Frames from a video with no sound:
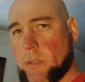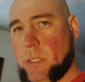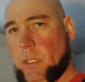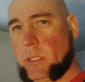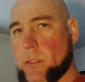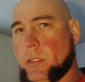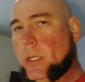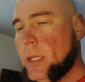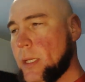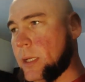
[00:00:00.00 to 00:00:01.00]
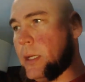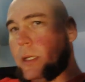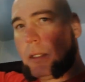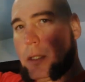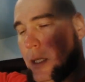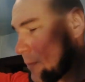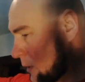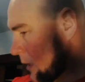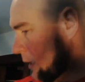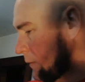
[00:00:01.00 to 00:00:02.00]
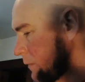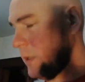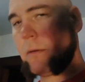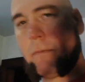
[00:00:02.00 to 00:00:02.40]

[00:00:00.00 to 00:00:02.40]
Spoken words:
thing is to keep the light very,